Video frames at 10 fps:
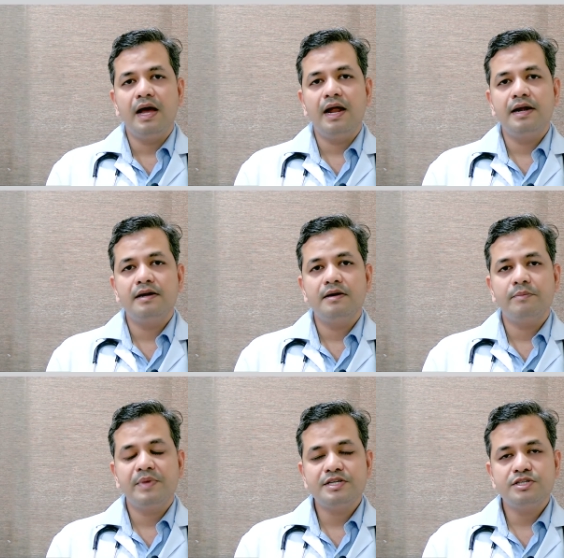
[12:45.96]
And
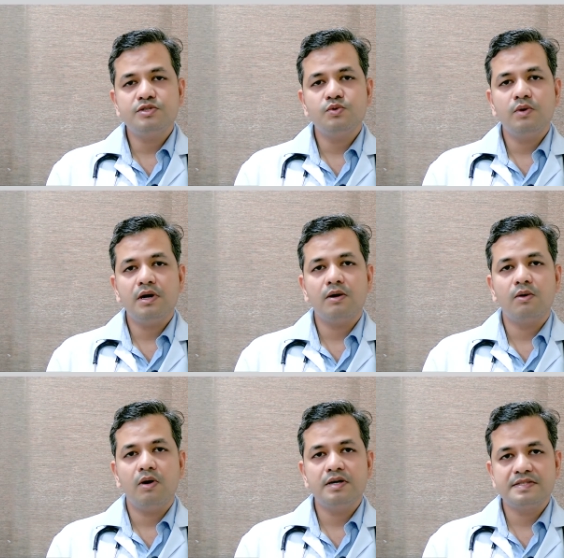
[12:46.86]
patients who are
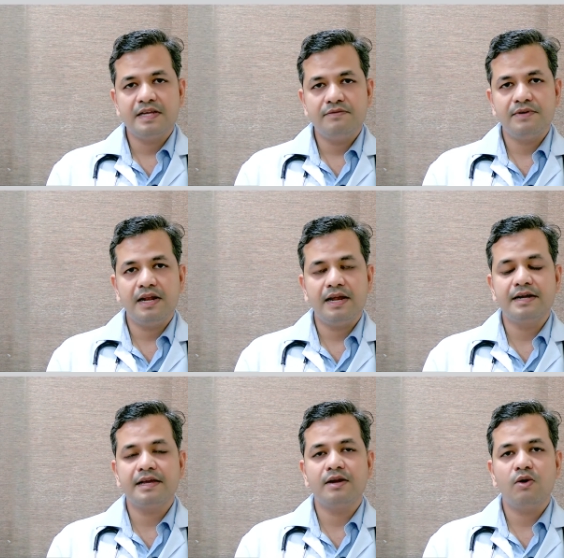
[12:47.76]
not
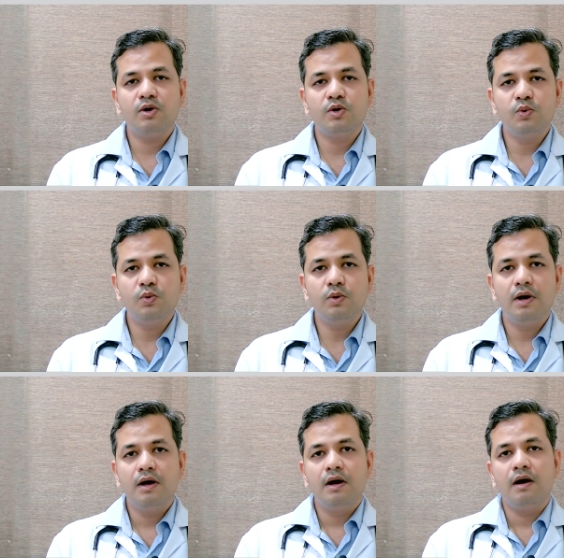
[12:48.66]
self-reliant, cannot do
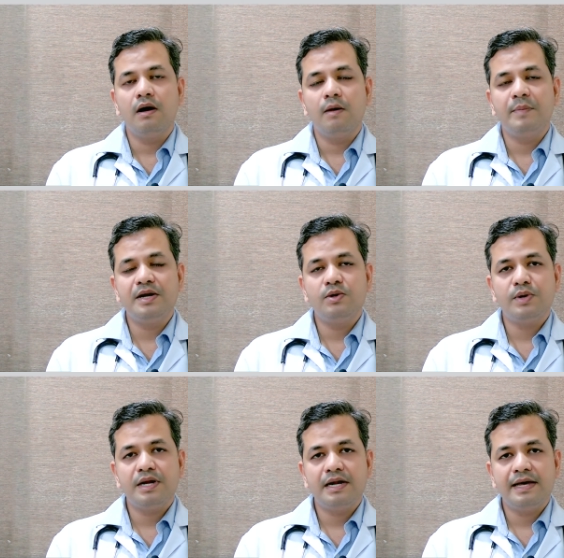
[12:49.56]

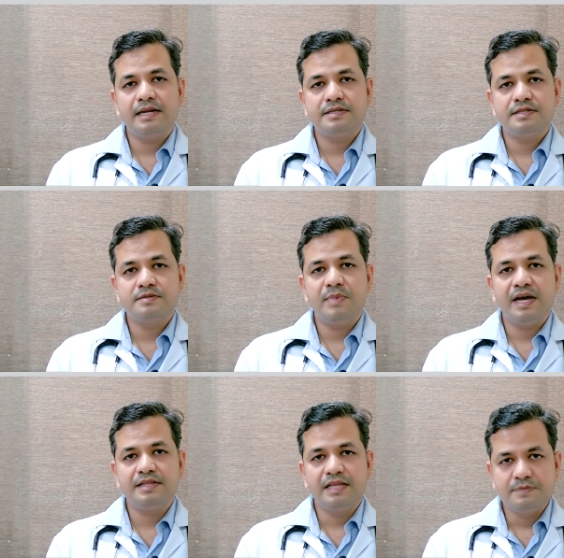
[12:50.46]
peritoneal dialysis
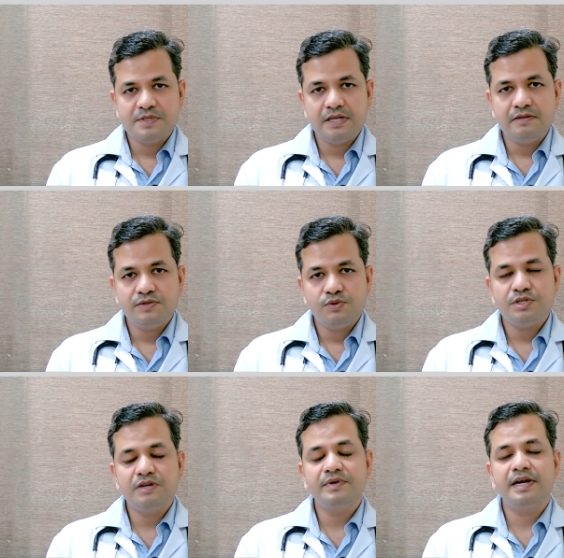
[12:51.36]
by themselves,
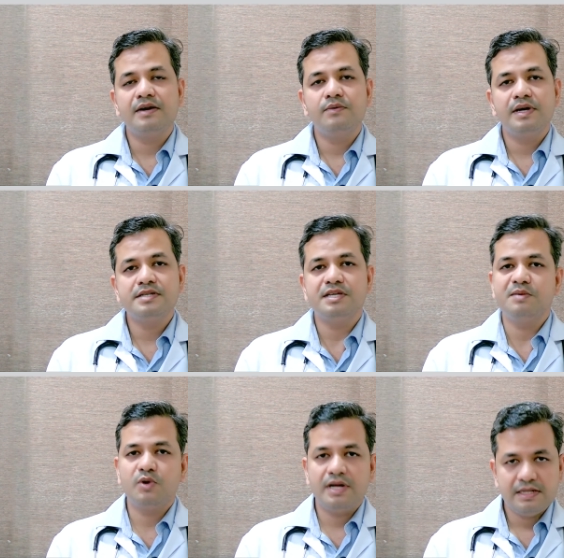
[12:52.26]
usually we advise
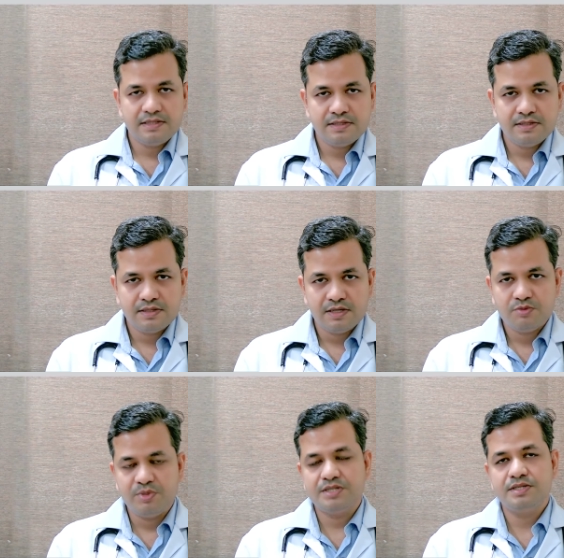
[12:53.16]
hemodialysis in
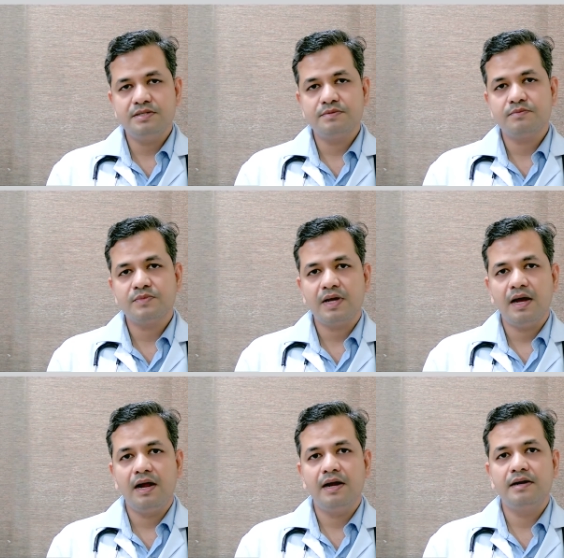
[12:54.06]
such patients.
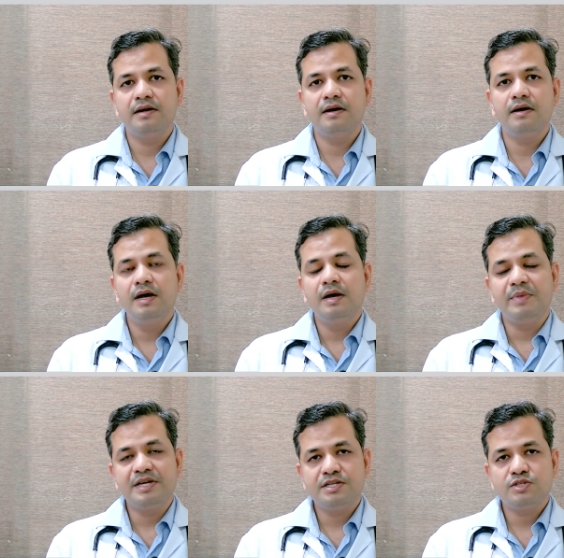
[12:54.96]
And
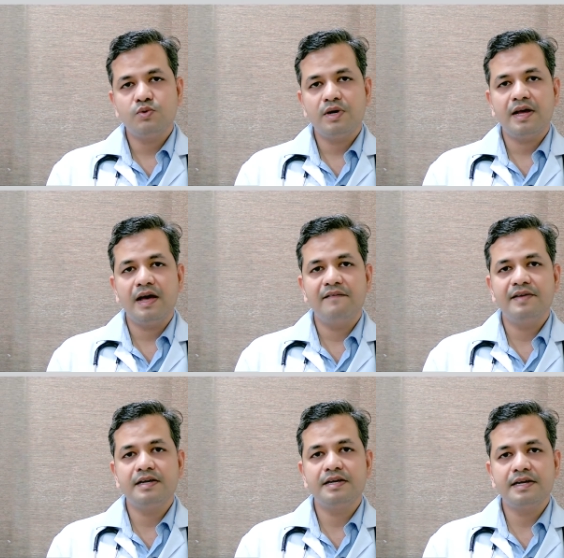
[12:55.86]
patients who are
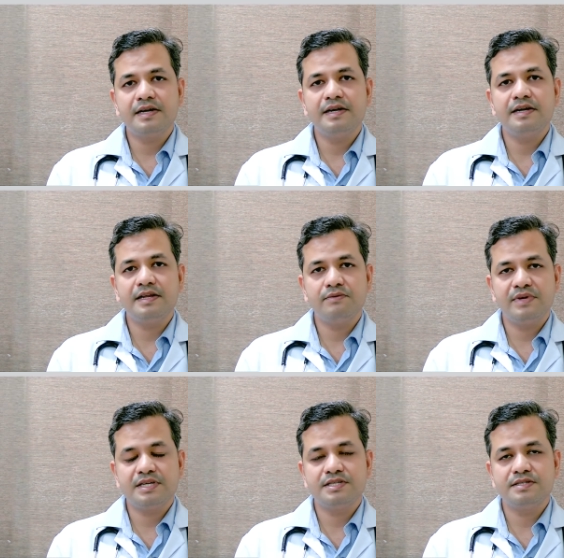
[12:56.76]
having recurrent
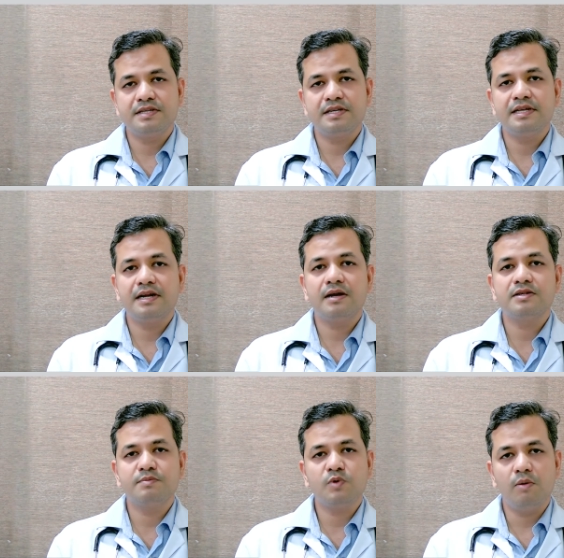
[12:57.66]
infections and there are
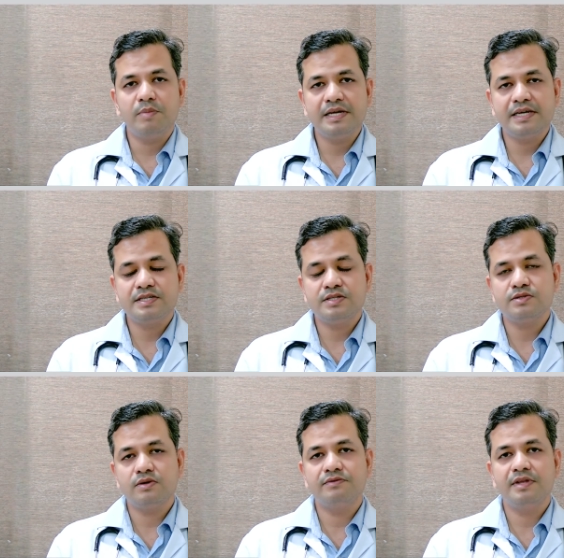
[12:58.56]
some
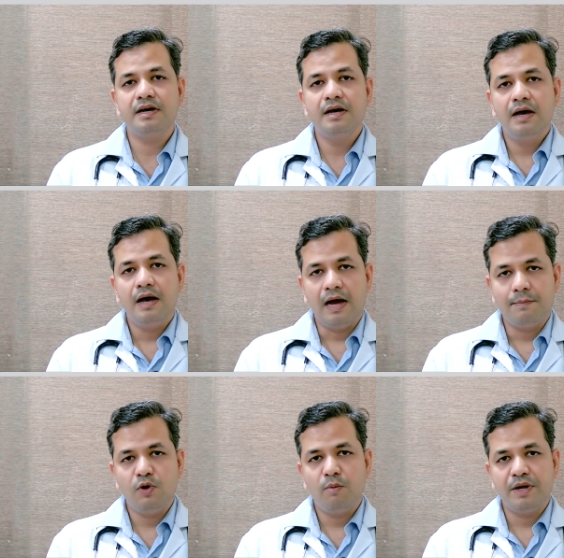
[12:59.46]
complications of the
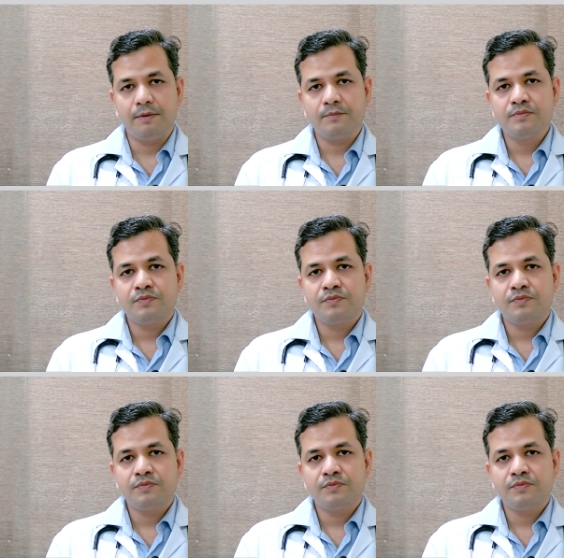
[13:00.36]
abdomen,